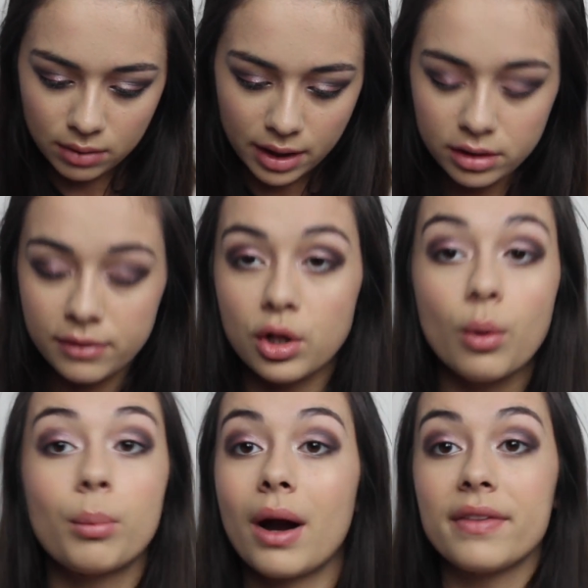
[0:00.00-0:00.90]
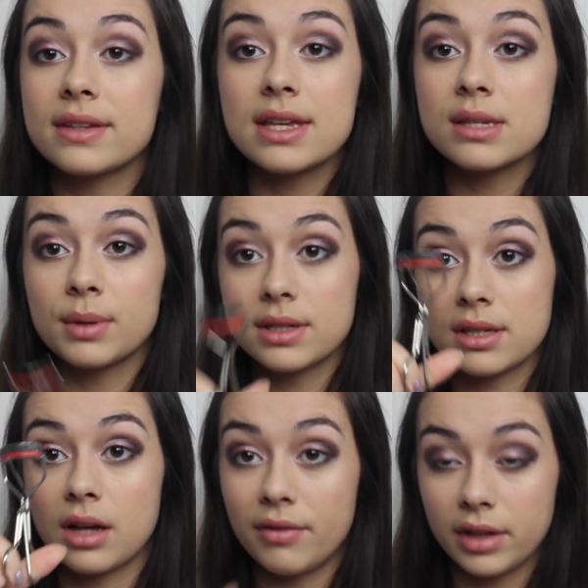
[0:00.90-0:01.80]
I don't even know what brand this is because
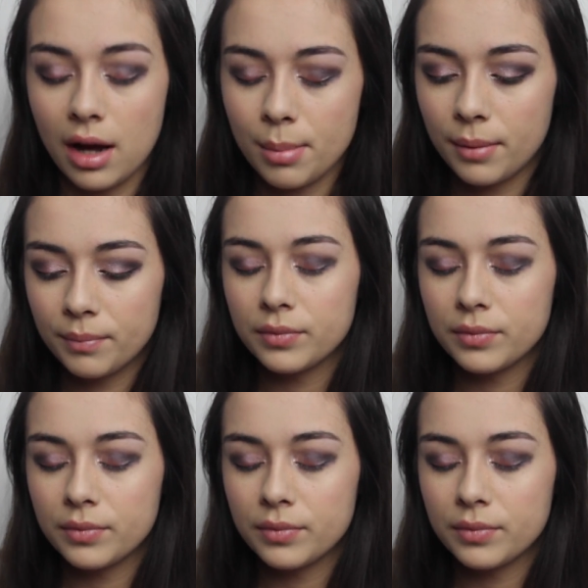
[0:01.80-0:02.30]
it's covered up.